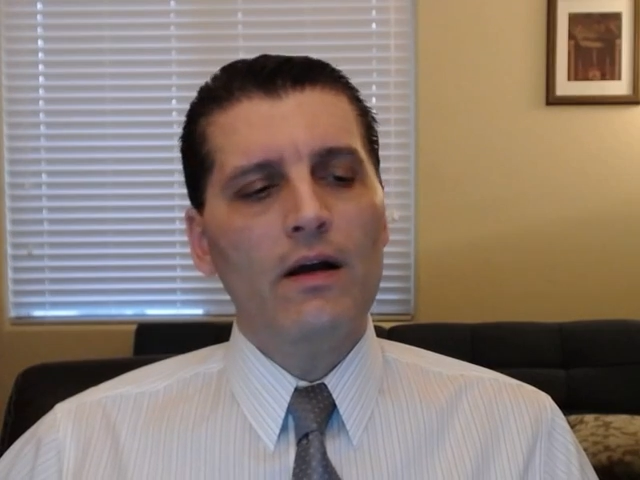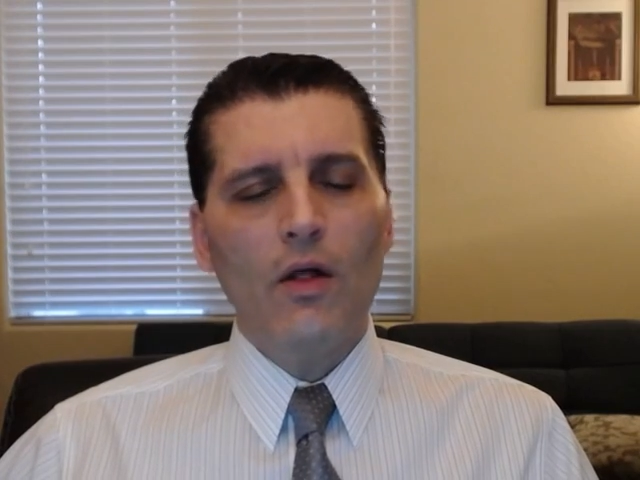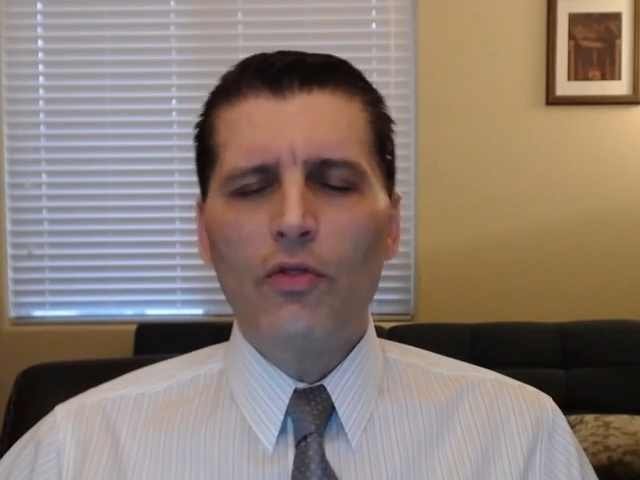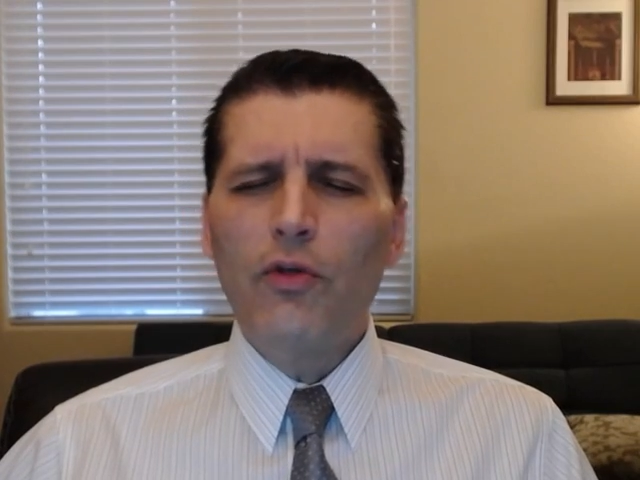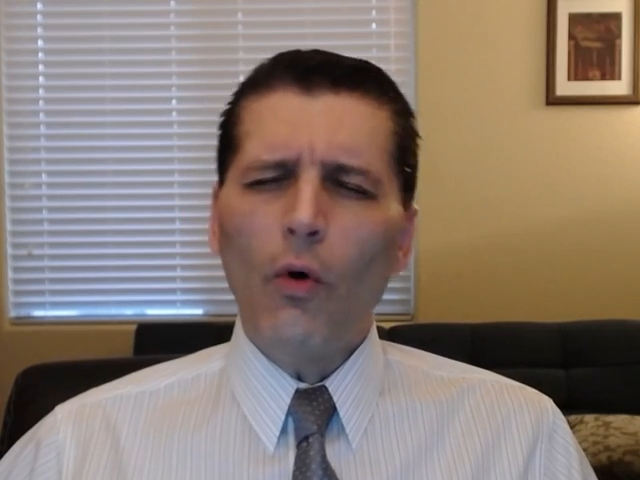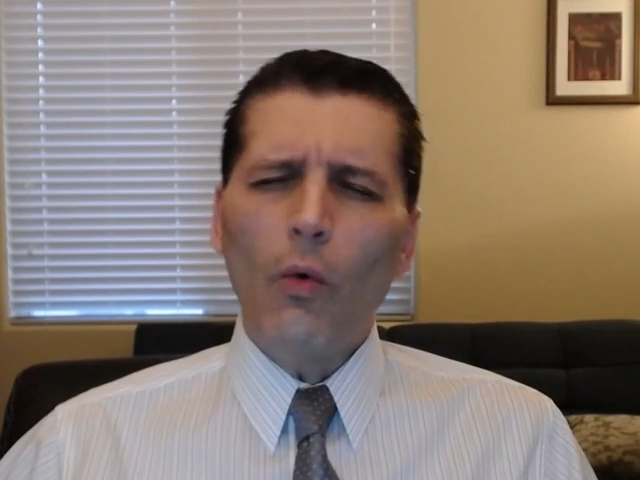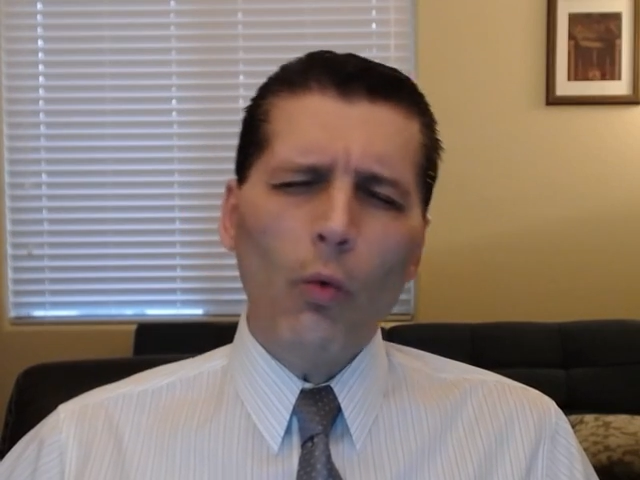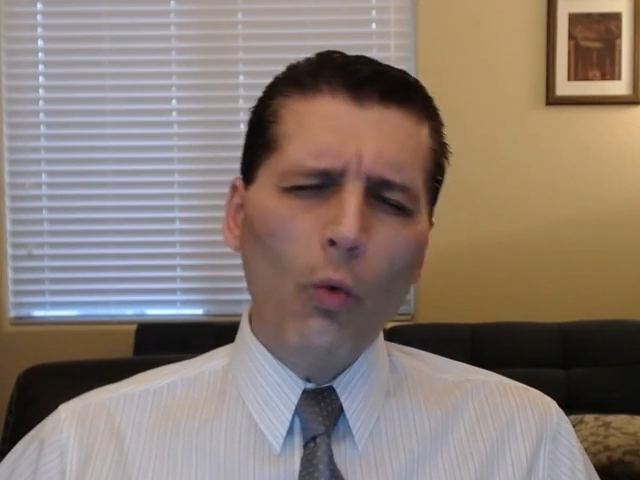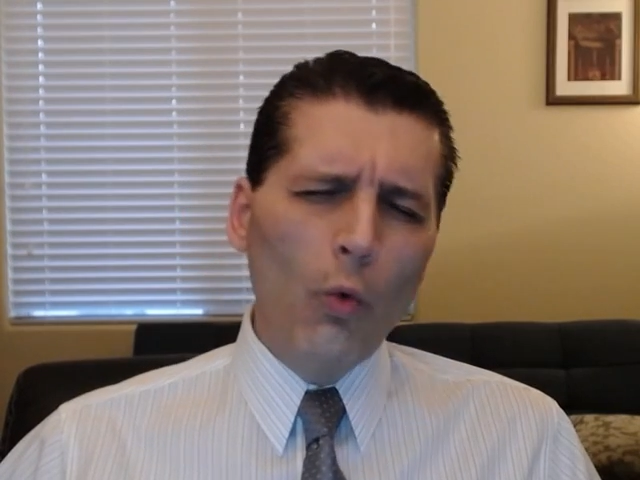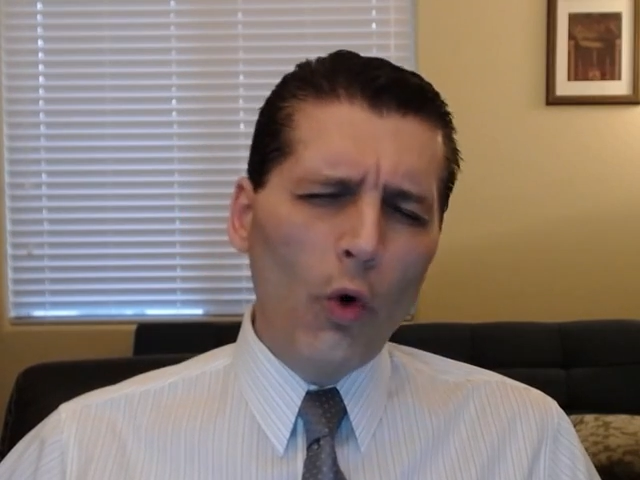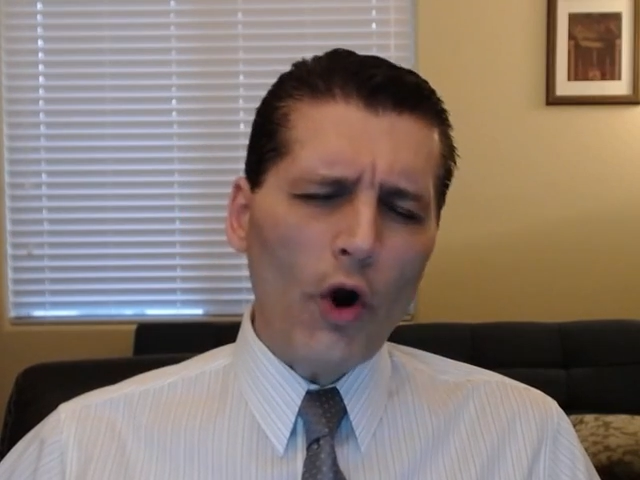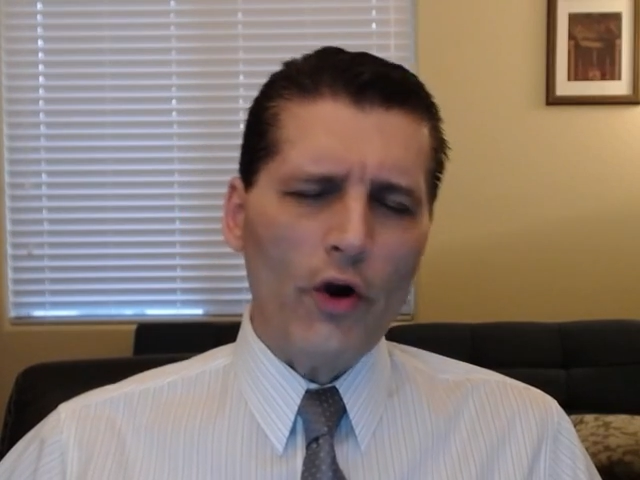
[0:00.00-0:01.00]
The
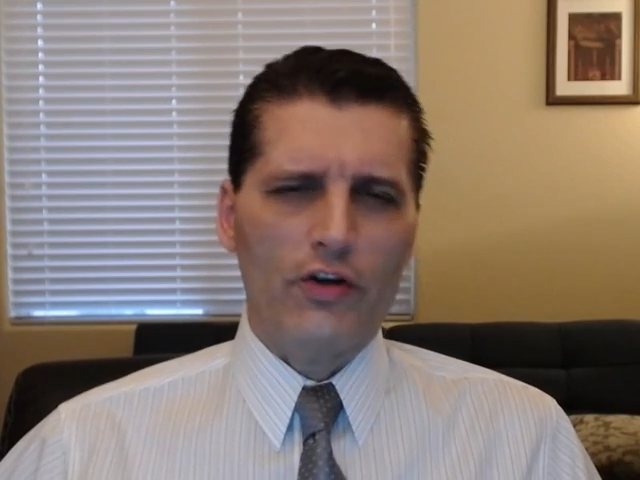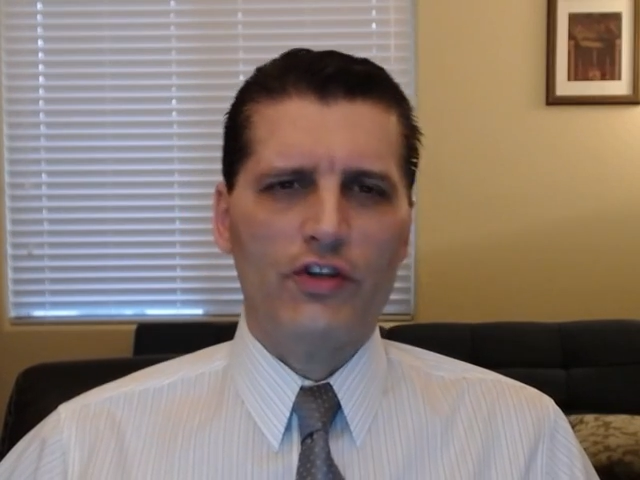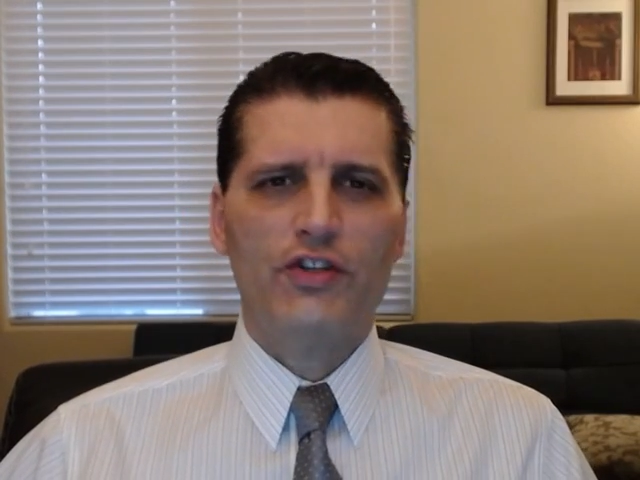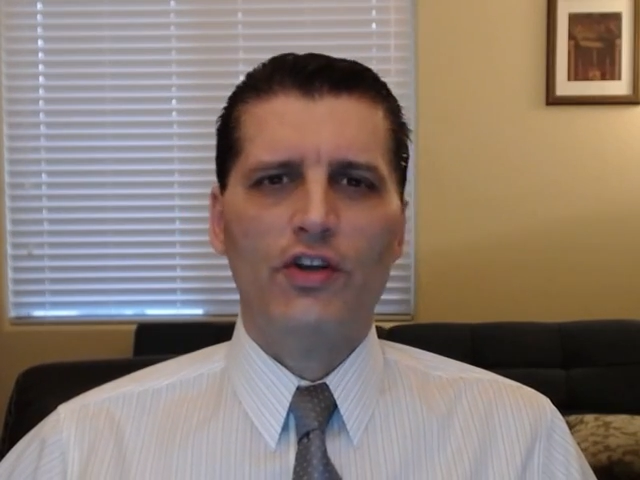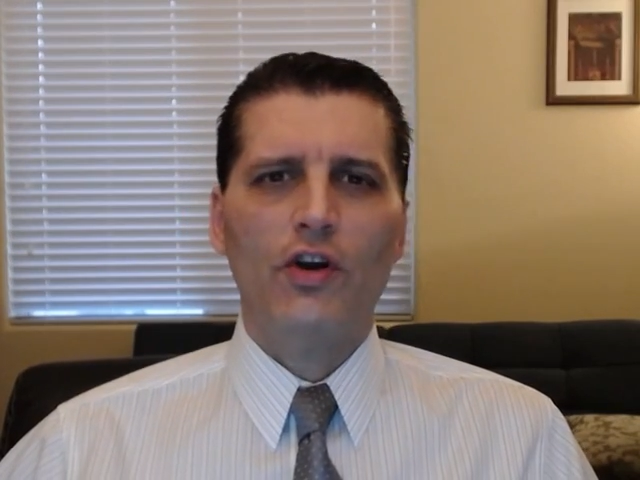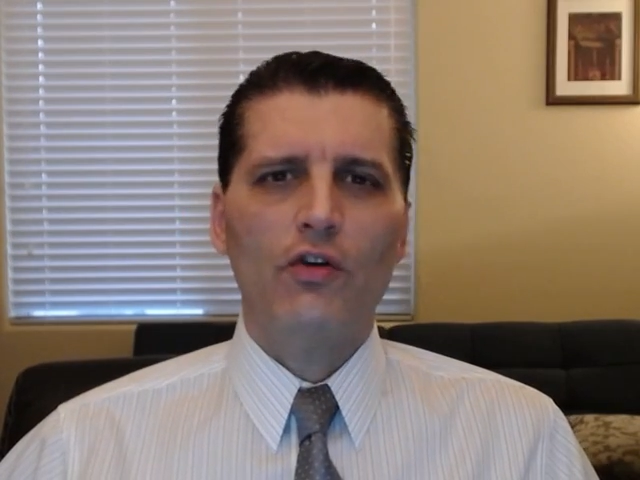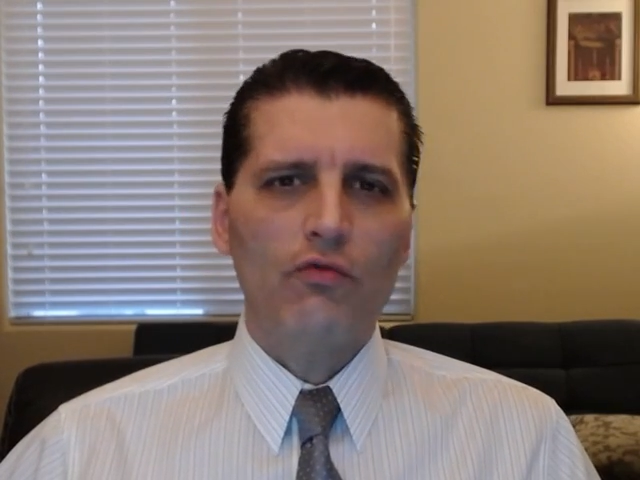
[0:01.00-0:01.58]
worst